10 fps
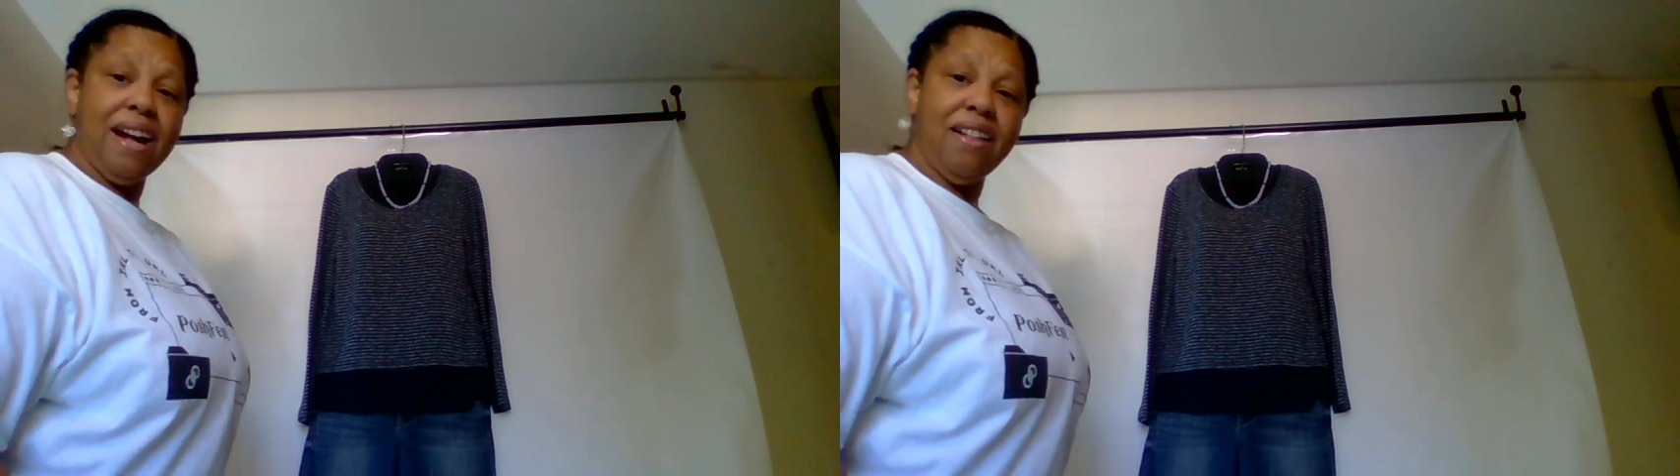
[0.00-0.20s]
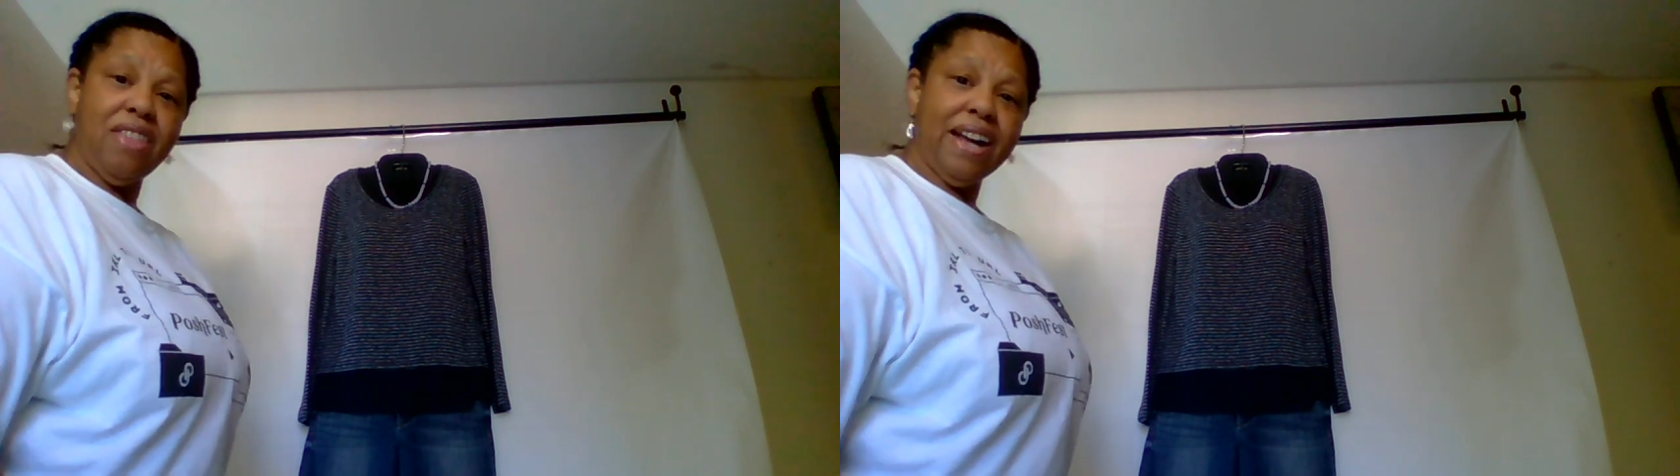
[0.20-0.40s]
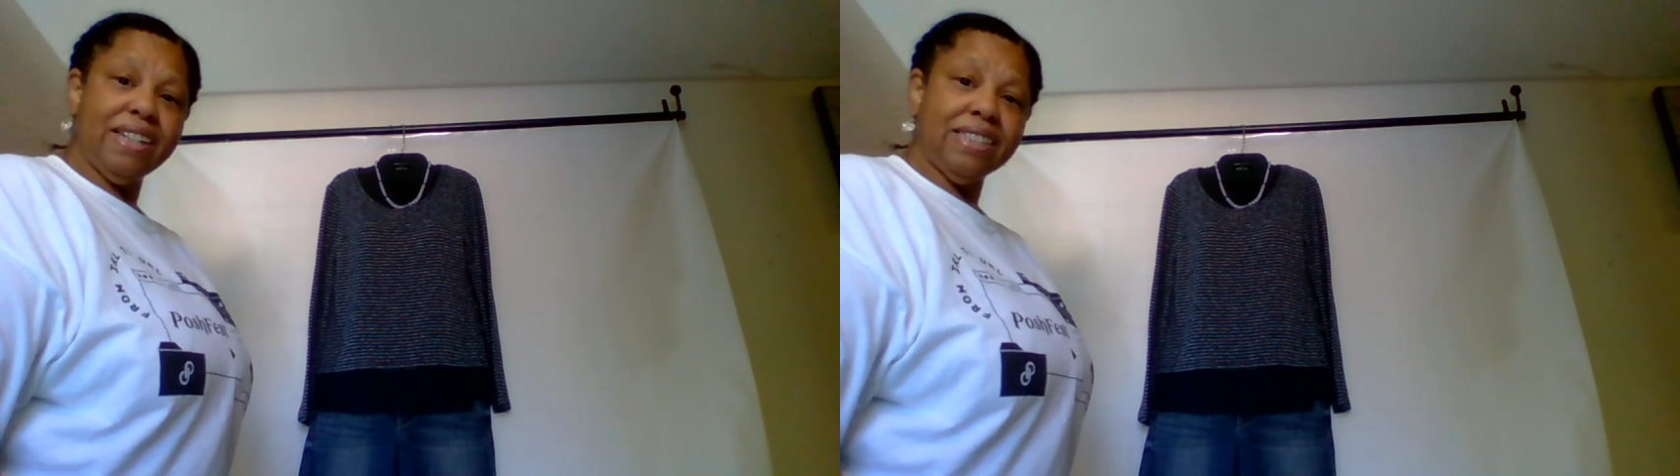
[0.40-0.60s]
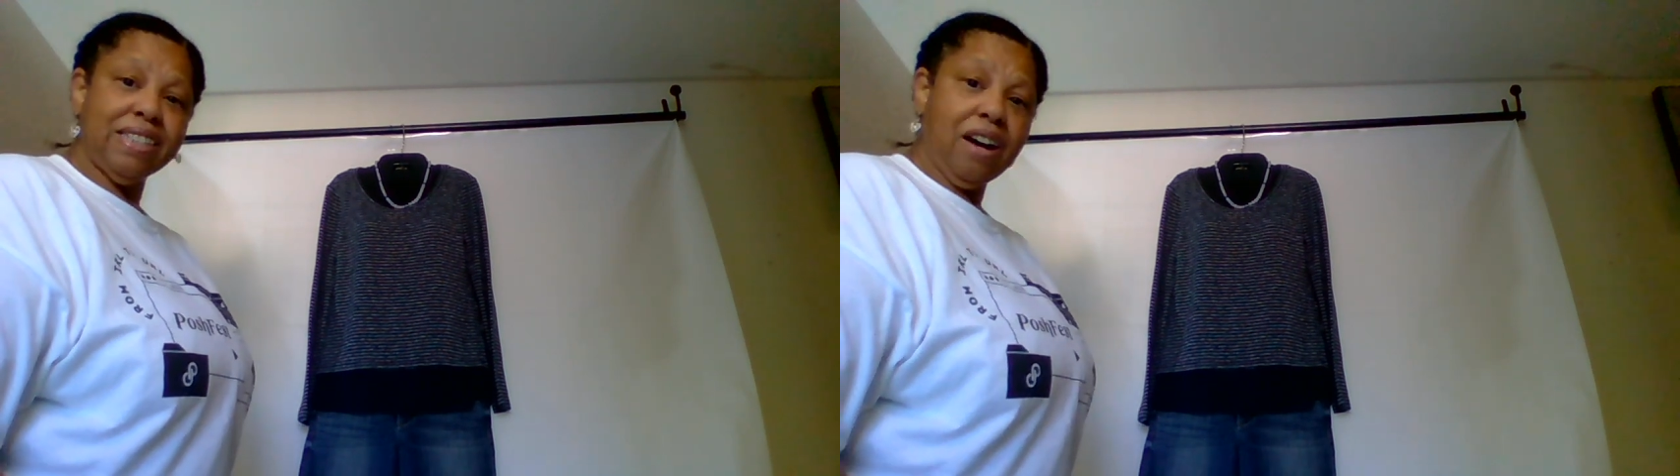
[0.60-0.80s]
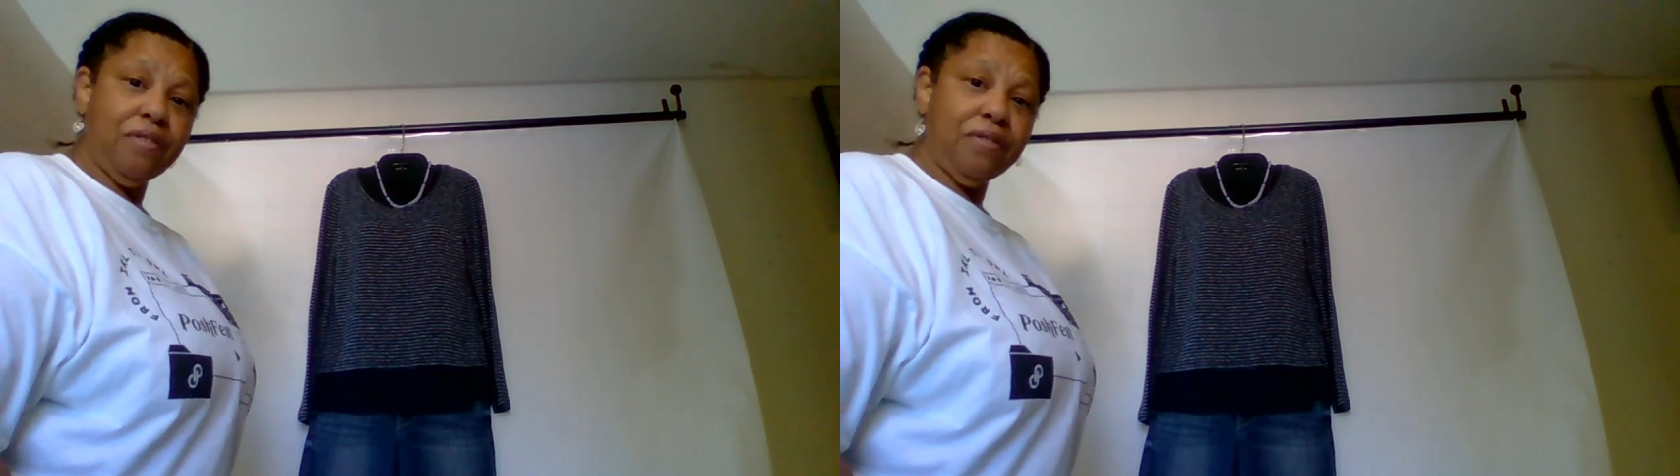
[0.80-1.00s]
And that is
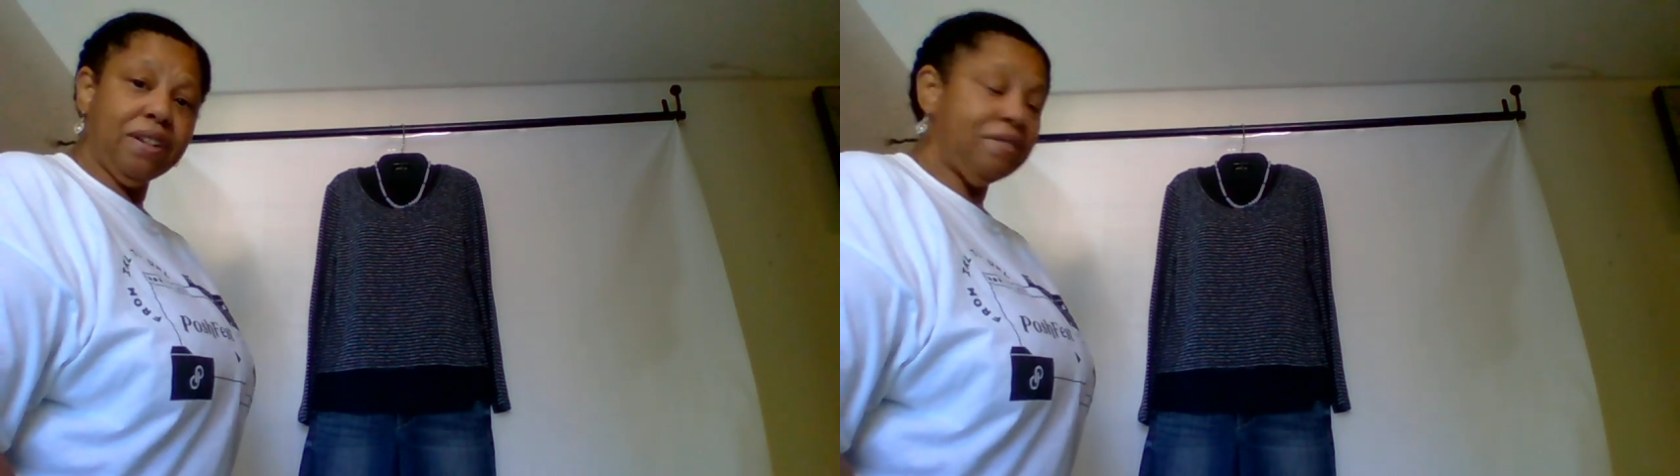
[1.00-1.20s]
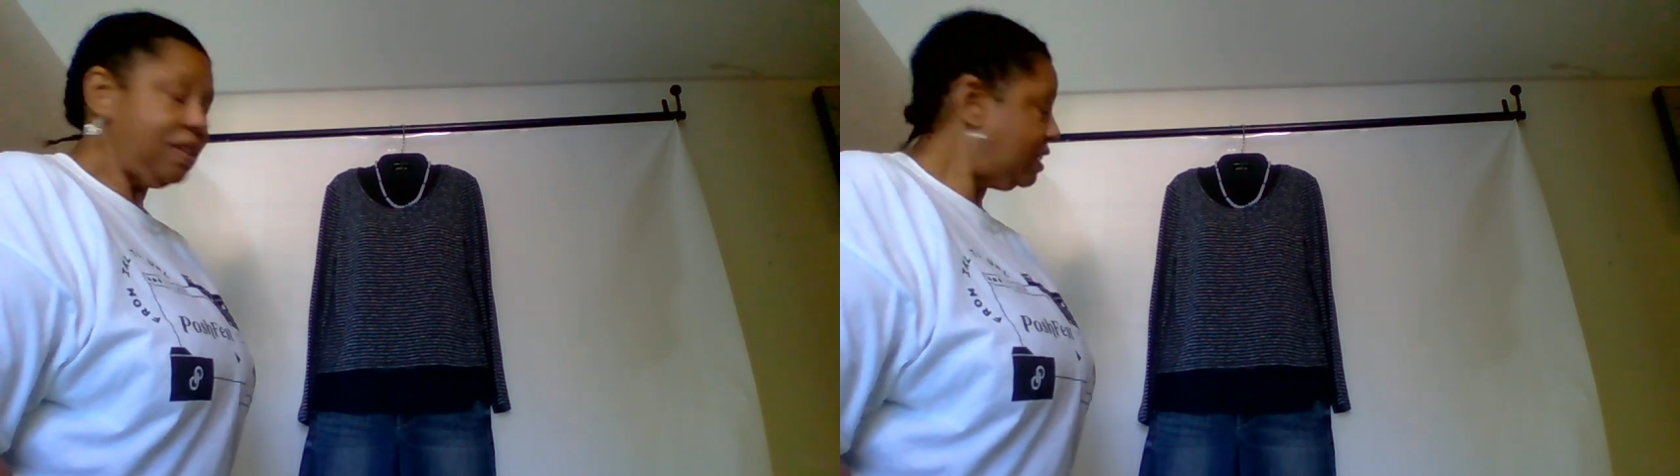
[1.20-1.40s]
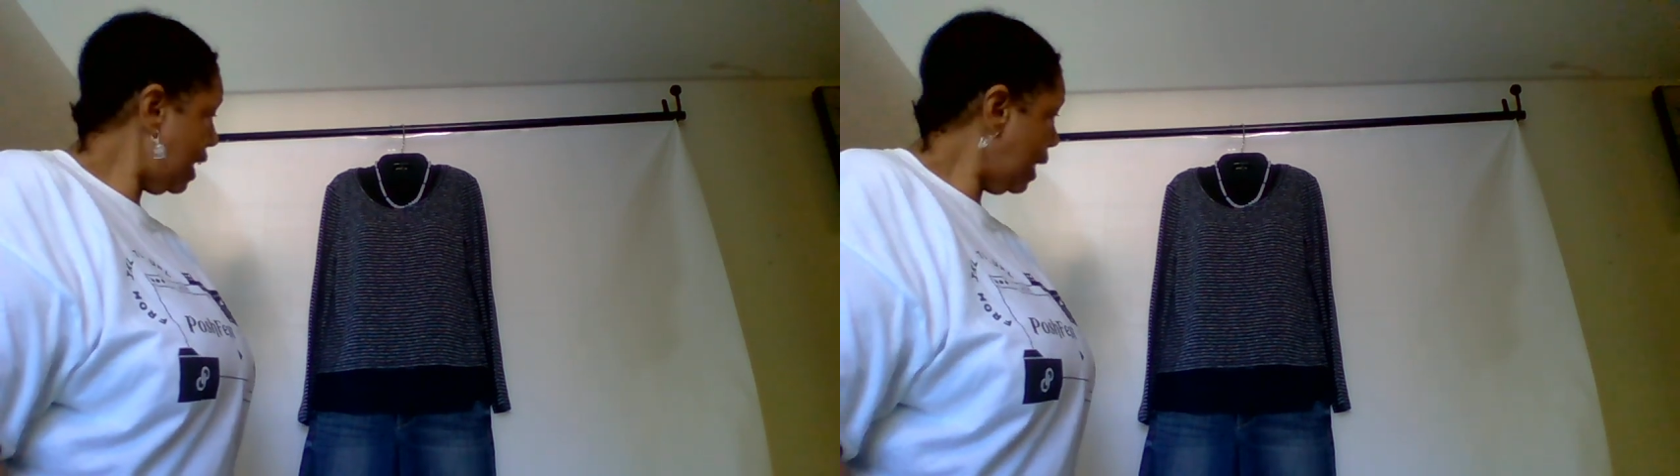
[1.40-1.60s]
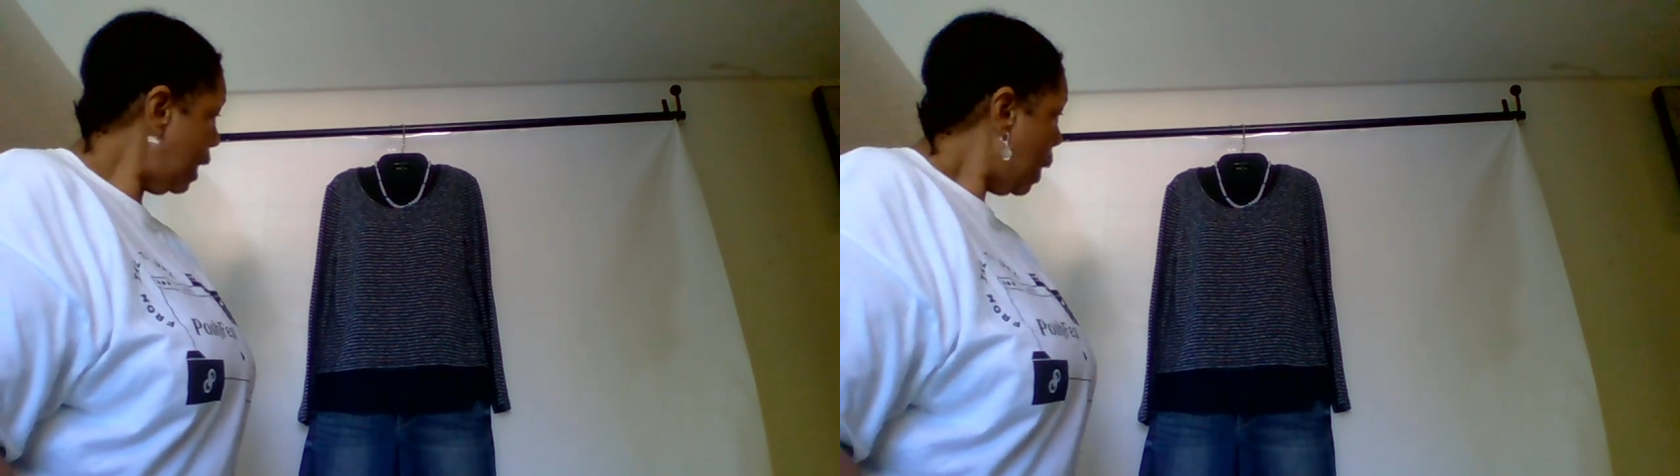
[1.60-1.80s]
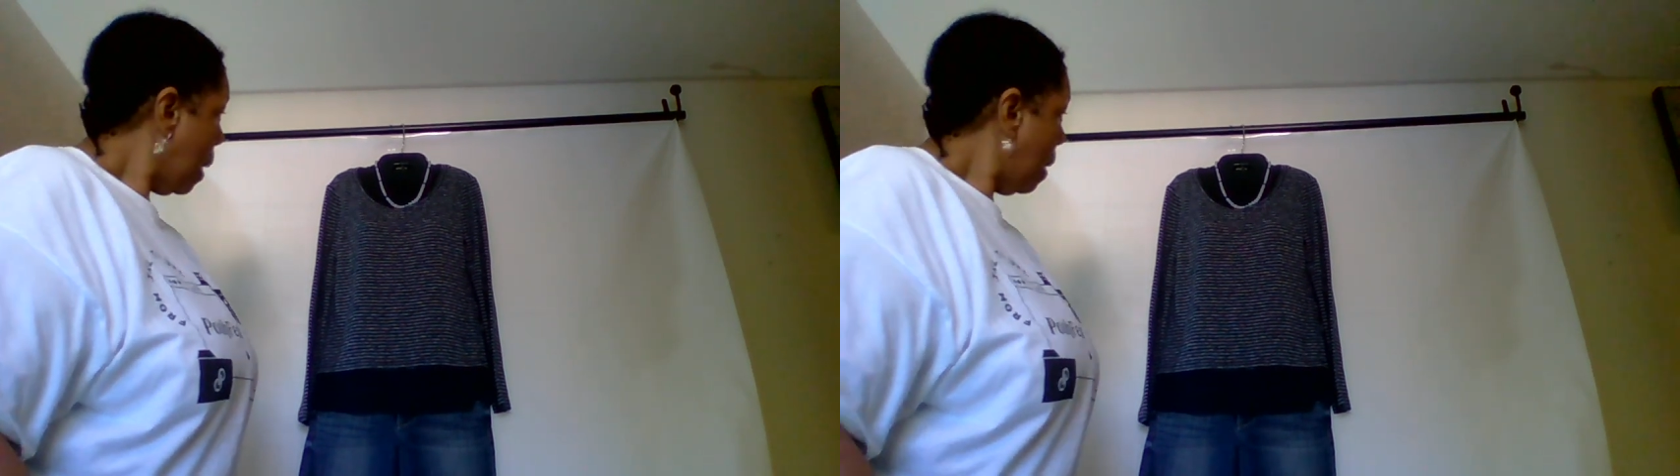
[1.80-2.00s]
the outfit of the
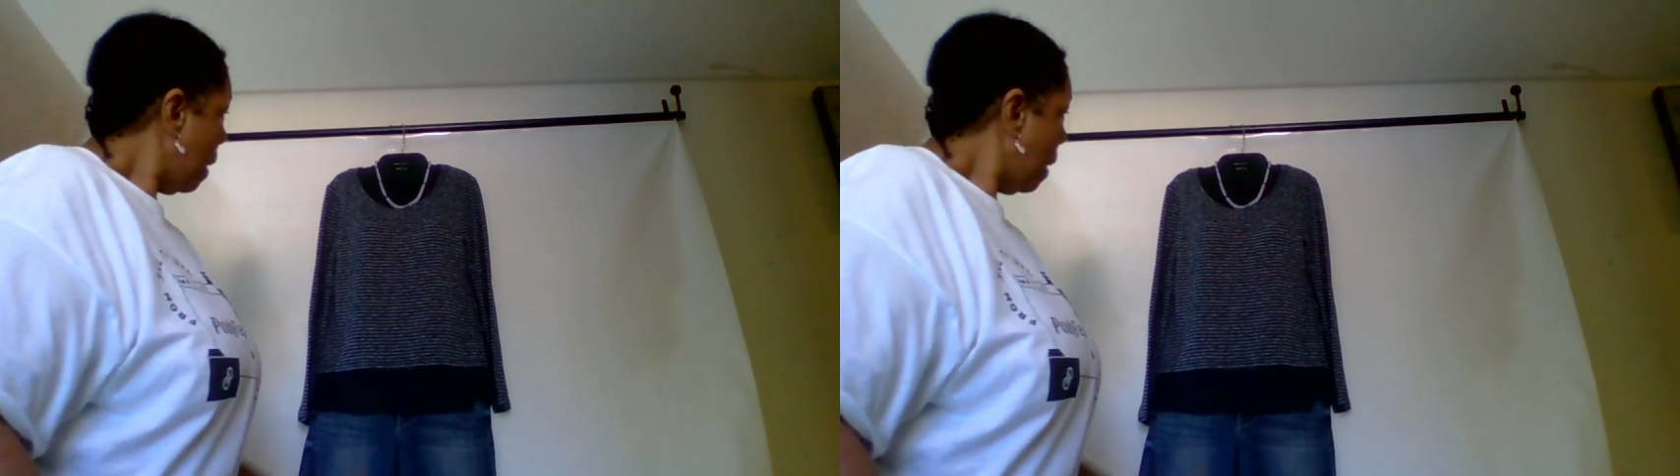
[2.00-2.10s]
day.